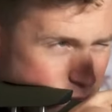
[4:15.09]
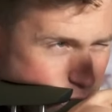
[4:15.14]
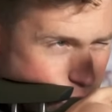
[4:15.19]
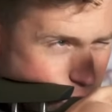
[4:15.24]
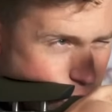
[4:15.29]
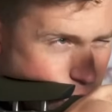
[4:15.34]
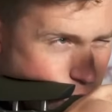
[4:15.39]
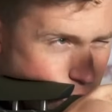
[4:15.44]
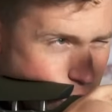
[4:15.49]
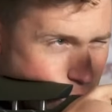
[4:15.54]

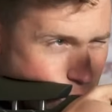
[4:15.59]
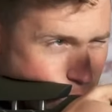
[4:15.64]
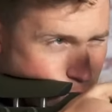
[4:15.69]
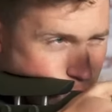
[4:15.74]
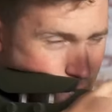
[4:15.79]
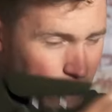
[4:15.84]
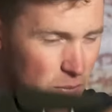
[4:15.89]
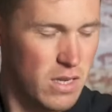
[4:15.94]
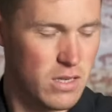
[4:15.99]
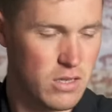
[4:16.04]
stood up.
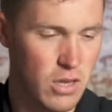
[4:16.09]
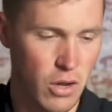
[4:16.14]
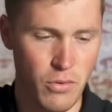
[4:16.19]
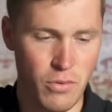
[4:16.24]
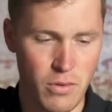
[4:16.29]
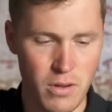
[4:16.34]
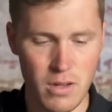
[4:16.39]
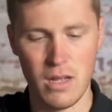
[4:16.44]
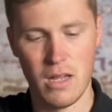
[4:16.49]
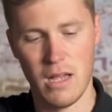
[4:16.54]

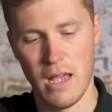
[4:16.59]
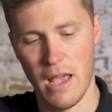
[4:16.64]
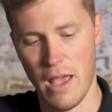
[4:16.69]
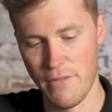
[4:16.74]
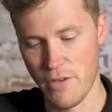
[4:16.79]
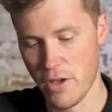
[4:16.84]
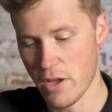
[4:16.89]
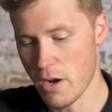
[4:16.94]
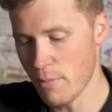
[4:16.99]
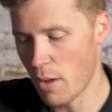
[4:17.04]
So
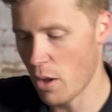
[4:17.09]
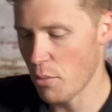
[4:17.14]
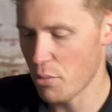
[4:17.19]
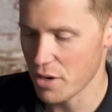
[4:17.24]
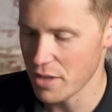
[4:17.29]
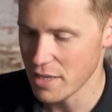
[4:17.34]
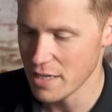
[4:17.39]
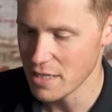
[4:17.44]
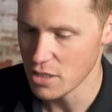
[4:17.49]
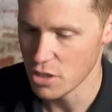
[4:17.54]
if you're going to buy
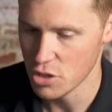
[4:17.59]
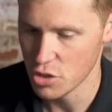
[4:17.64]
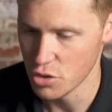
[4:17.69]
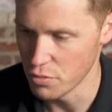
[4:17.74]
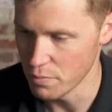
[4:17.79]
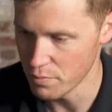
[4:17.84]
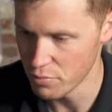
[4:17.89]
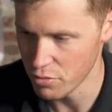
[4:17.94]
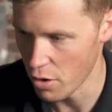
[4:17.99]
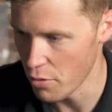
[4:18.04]
one of these to
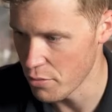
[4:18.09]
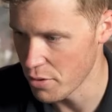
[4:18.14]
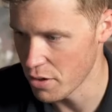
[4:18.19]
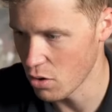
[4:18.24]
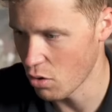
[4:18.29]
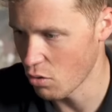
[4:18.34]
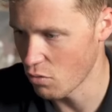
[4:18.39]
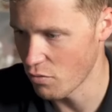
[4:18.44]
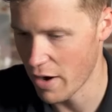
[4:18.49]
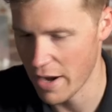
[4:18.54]
shoot prone at
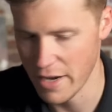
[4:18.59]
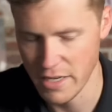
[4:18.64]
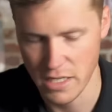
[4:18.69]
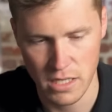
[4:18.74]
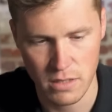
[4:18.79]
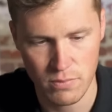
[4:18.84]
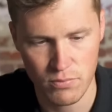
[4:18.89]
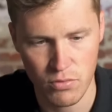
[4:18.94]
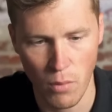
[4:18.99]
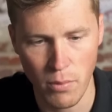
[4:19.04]
long range,
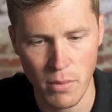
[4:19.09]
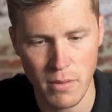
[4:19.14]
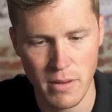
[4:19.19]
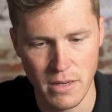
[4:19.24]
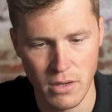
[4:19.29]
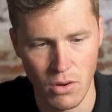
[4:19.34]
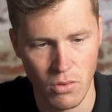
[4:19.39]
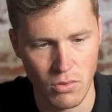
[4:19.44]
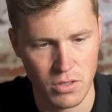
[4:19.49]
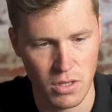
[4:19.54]
it's
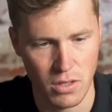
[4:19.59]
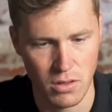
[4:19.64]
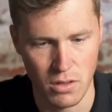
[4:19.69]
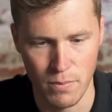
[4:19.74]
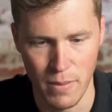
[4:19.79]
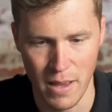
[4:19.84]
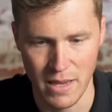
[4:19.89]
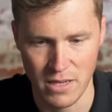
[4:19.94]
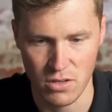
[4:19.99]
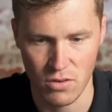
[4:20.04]
probably not the
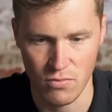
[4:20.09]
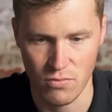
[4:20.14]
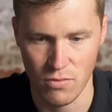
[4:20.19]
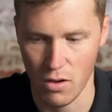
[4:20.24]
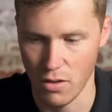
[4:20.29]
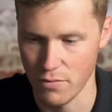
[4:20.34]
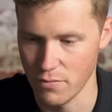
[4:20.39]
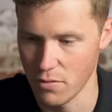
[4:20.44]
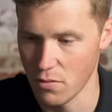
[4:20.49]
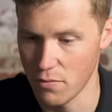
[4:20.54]
best
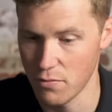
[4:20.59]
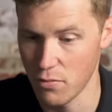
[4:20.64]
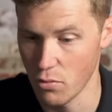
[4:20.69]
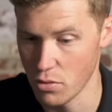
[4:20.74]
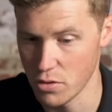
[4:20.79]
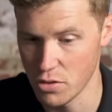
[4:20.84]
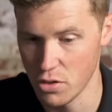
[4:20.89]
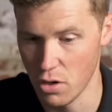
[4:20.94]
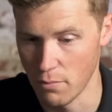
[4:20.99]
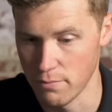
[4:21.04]
rifle
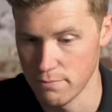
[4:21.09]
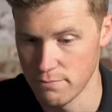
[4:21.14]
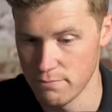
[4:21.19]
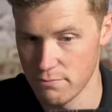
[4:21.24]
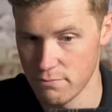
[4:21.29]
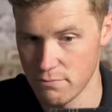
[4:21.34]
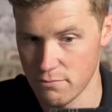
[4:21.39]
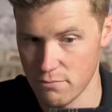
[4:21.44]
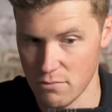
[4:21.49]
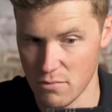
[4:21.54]
for the job.
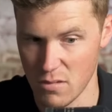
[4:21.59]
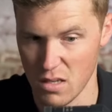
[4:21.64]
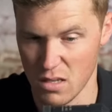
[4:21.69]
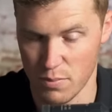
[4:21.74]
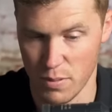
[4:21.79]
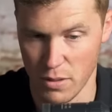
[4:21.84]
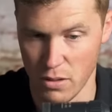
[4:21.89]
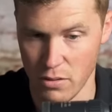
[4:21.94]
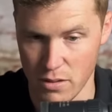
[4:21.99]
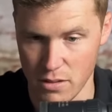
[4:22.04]
Let's
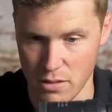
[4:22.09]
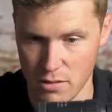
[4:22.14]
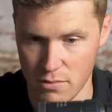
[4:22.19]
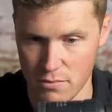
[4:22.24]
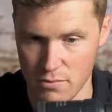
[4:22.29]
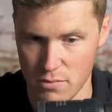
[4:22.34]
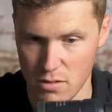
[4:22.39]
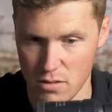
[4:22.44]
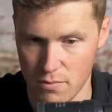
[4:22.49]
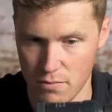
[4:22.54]
be honest.
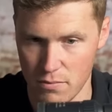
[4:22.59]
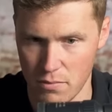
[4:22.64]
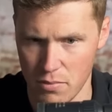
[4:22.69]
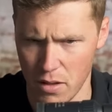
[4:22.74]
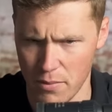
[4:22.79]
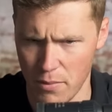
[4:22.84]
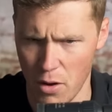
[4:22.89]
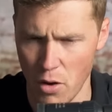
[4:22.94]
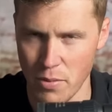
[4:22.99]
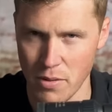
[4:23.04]
But
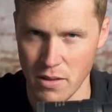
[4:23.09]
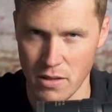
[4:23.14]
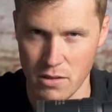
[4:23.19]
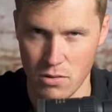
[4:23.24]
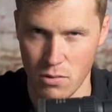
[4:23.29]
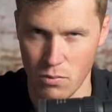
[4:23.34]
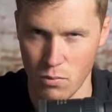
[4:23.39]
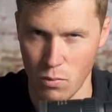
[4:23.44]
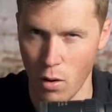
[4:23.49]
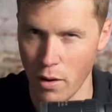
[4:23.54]
I'm hoping
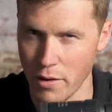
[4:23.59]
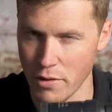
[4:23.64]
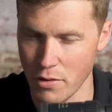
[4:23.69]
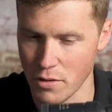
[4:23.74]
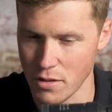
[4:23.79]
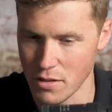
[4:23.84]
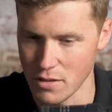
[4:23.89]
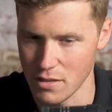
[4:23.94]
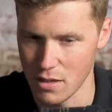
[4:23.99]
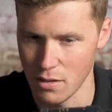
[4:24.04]
that's not why
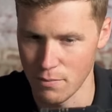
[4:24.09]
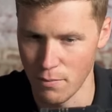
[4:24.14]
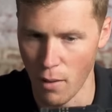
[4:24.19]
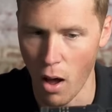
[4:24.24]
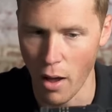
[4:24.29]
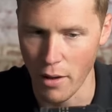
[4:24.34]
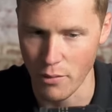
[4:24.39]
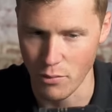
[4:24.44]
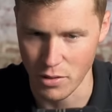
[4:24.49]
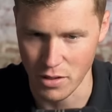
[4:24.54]
you'd consider
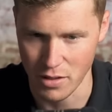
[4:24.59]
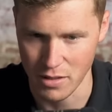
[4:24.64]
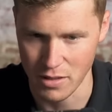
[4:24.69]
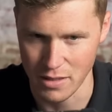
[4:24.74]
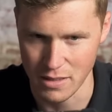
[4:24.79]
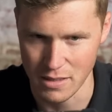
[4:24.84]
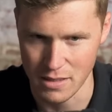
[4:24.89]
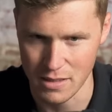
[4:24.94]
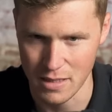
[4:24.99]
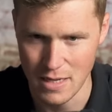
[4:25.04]
buying one of
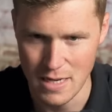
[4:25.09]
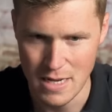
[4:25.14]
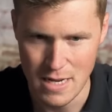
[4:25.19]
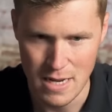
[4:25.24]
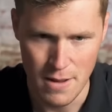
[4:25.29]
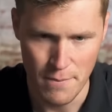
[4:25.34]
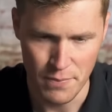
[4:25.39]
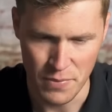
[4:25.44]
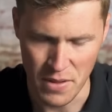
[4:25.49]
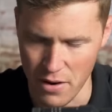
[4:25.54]
these.
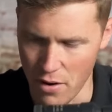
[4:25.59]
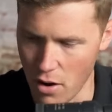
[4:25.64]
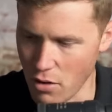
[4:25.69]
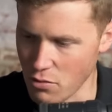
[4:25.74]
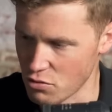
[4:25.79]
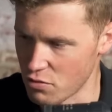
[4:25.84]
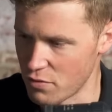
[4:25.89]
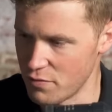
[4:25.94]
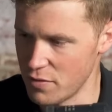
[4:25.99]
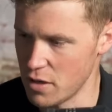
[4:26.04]
They're
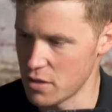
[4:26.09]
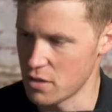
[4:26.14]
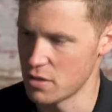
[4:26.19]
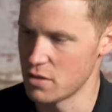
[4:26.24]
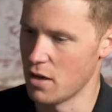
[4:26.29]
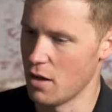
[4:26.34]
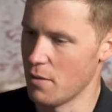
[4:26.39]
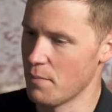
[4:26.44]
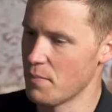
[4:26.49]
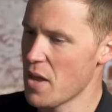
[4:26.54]
ultra
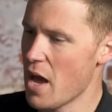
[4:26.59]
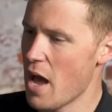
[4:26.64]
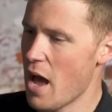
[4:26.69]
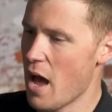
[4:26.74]
versatile.